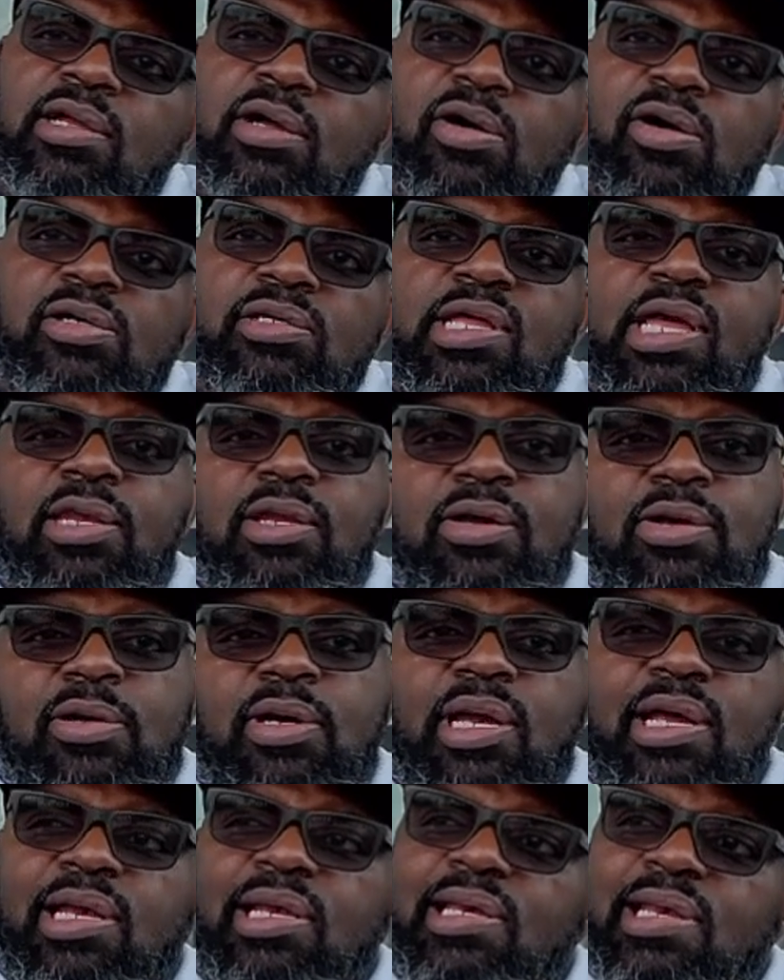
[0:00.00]
all day
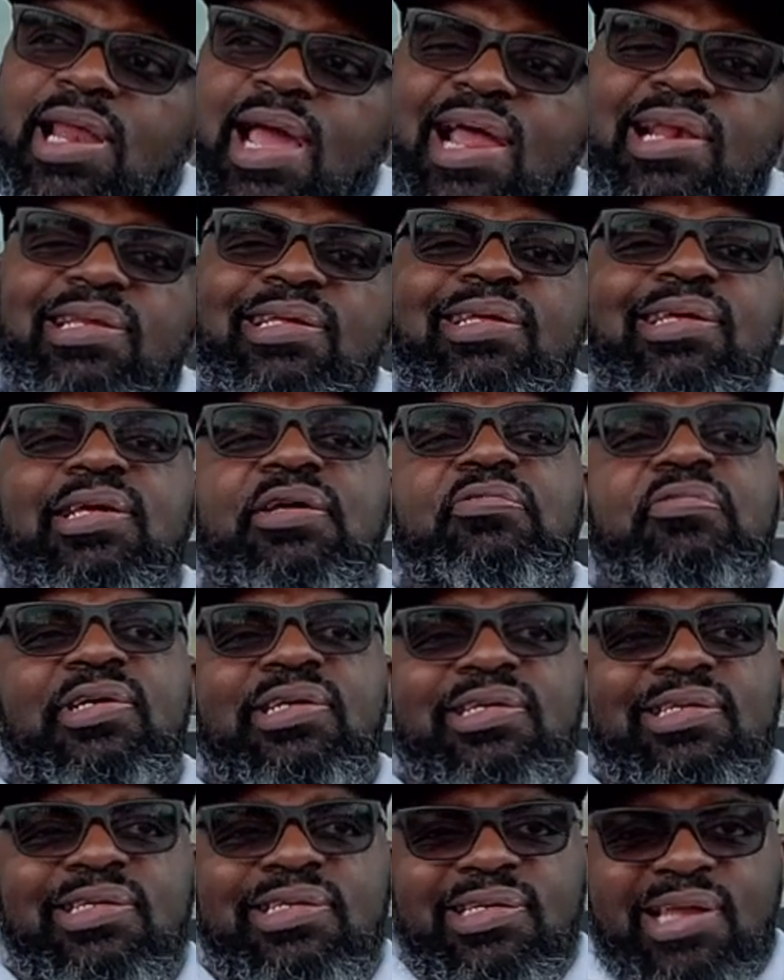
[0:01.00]
long and not give a
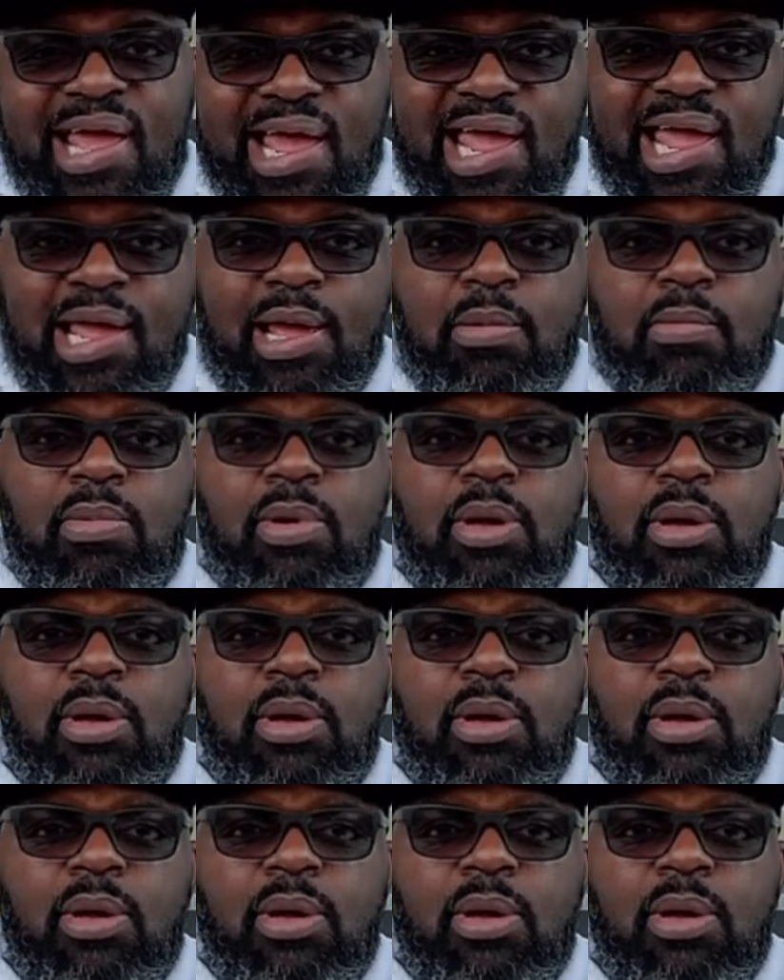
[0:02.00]
damn